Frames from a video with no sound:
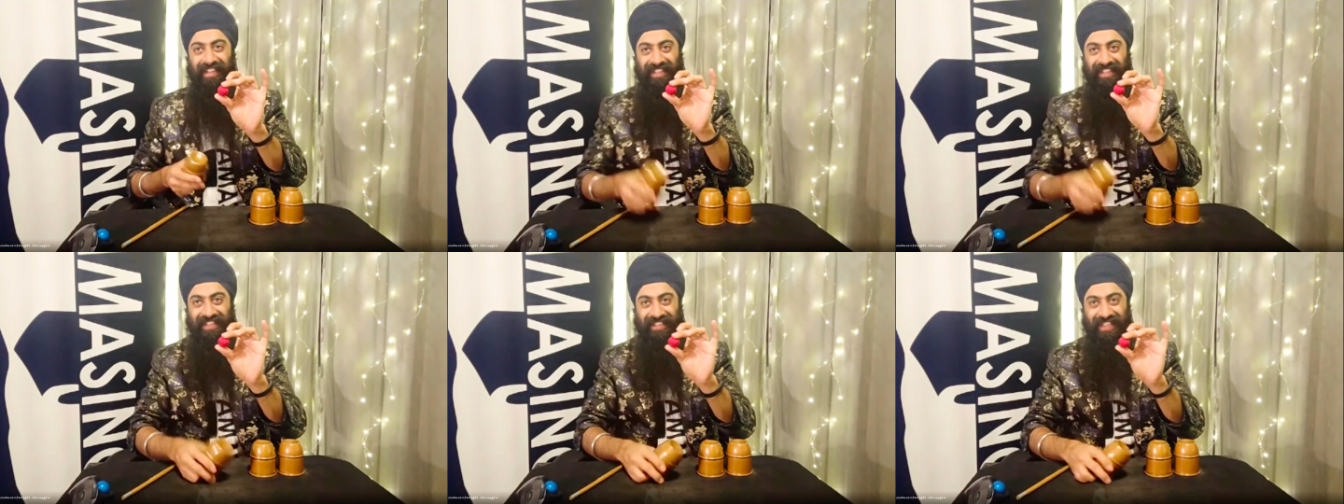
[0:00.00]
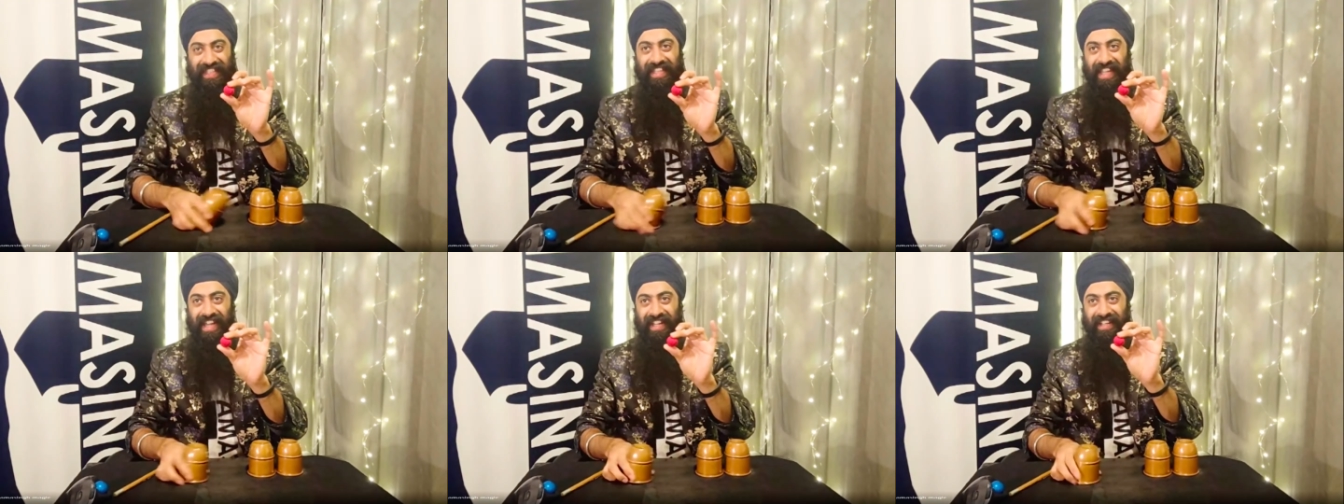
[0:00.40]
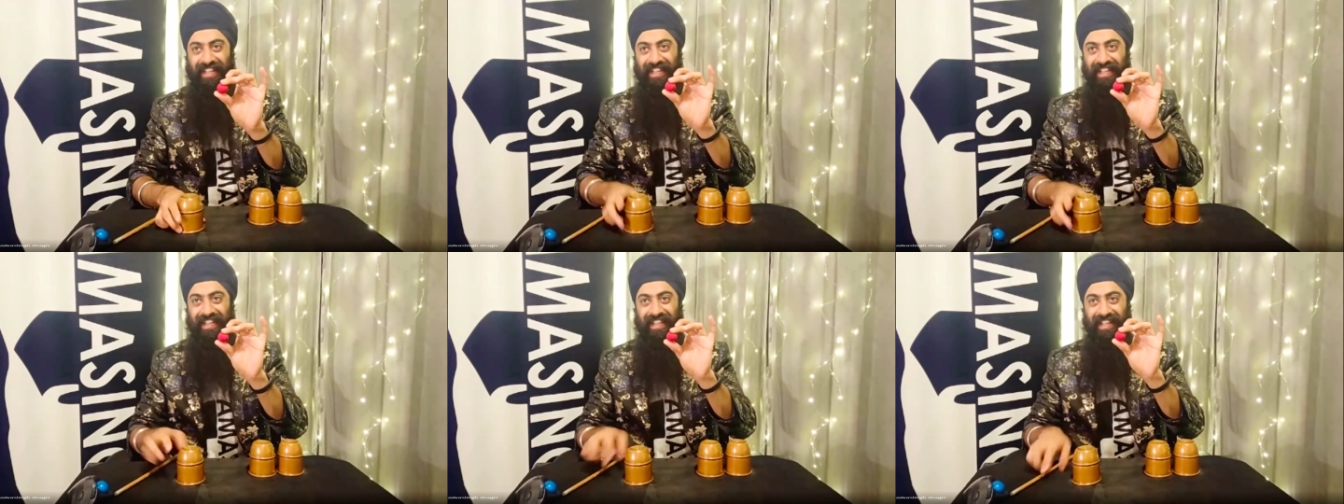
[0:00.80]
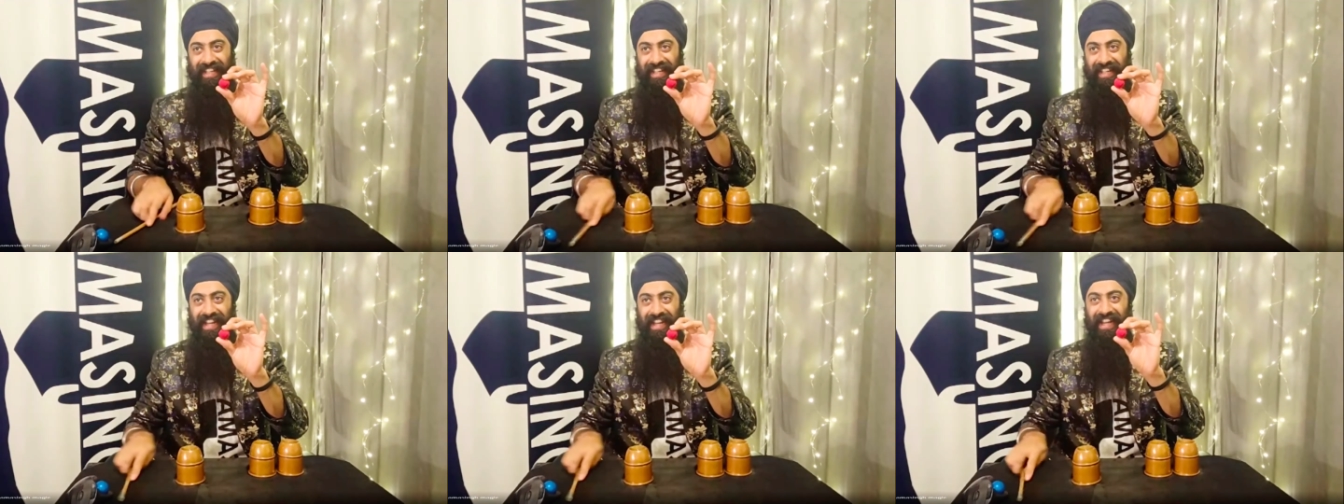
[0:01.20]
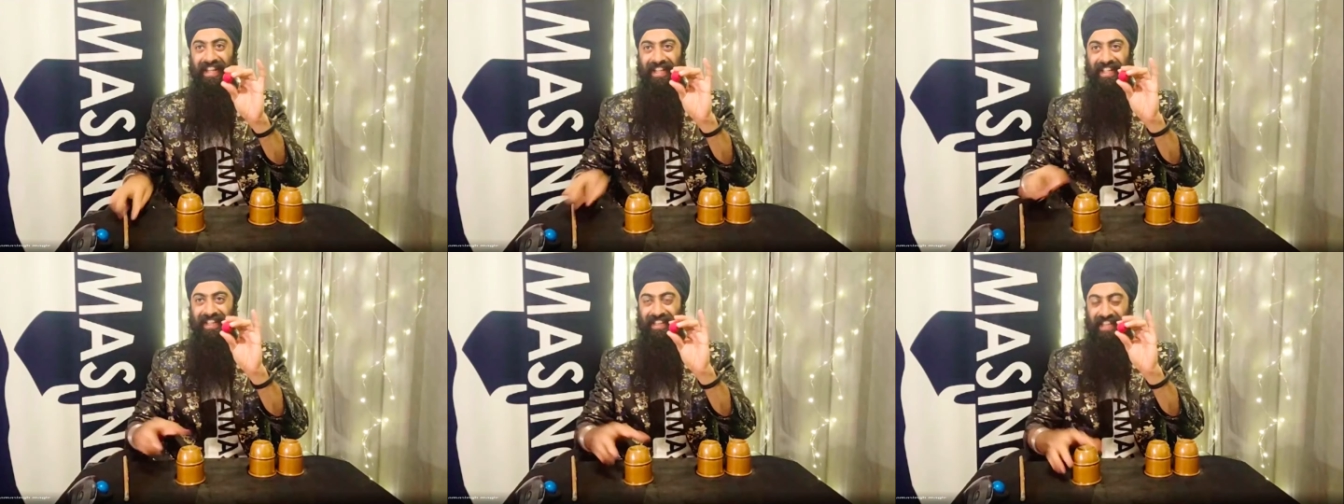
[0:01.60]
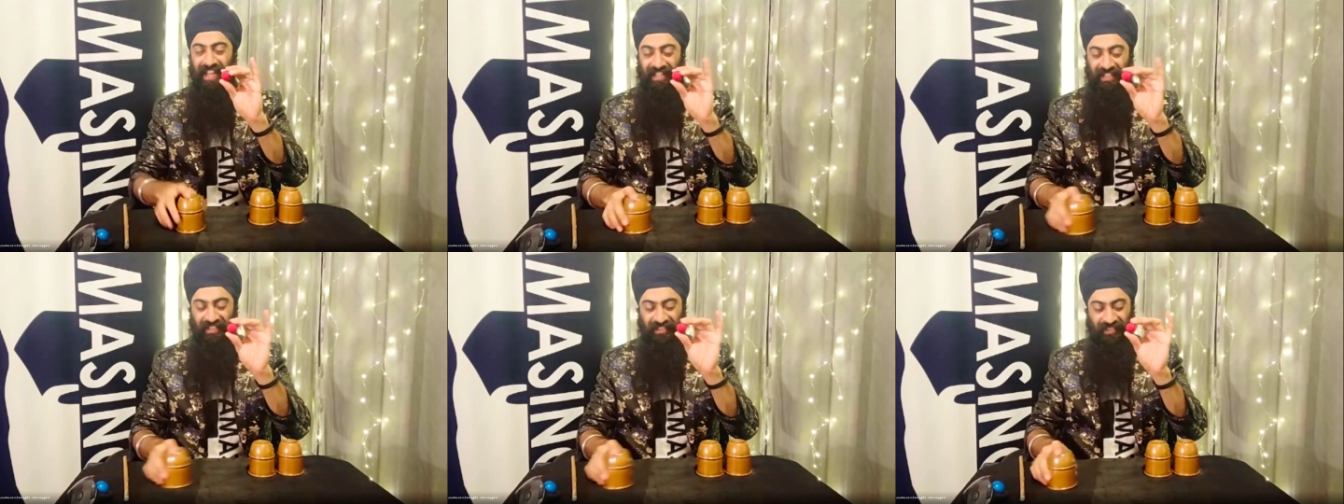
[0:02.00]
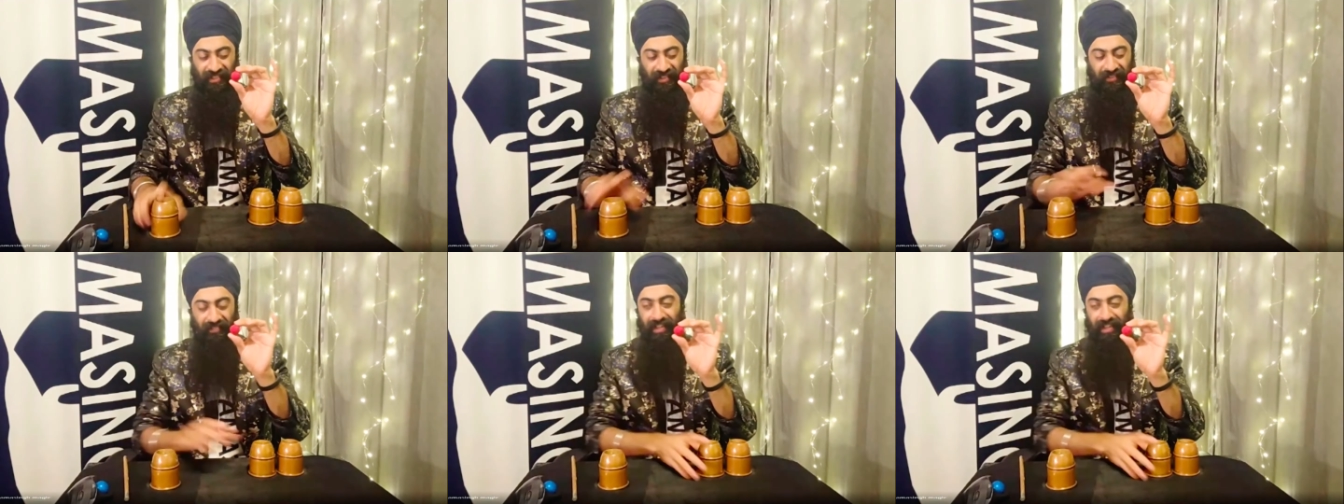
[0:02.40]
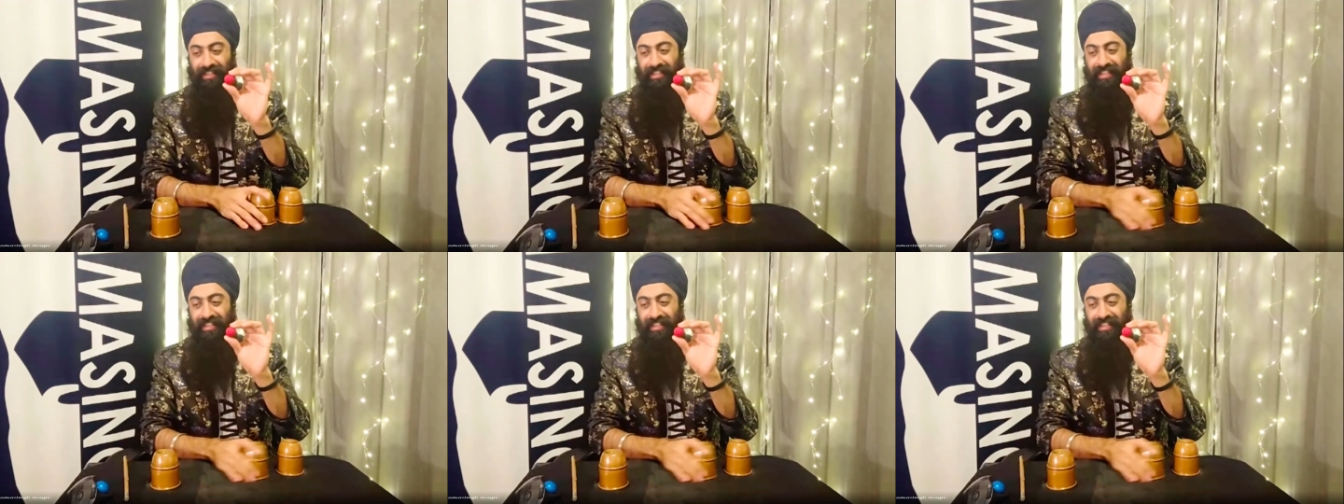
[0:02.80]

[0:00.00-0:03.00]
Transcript: Did you see that? Yeah? Thank you so much.